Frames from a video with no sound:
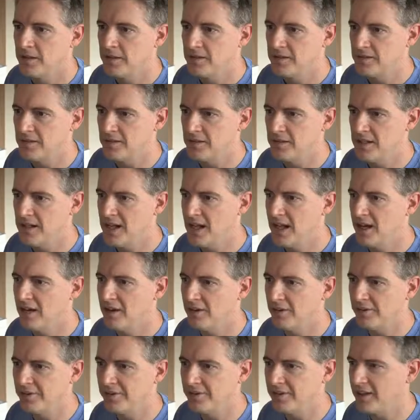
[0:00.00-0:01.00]
So
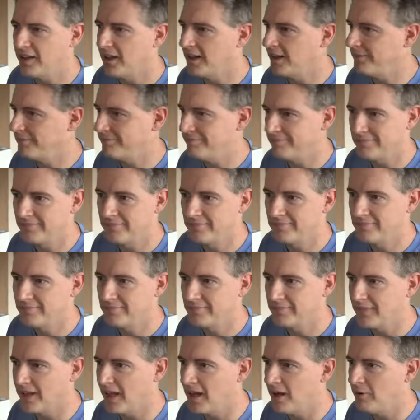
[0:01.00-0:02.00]
now say
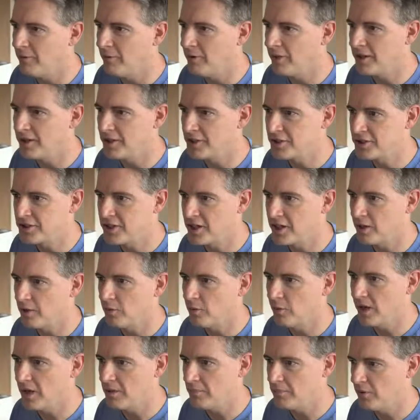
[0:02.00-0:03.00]
I want to share
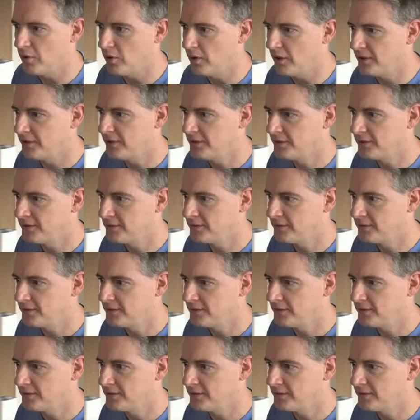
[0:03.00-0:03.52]
a whiteboard.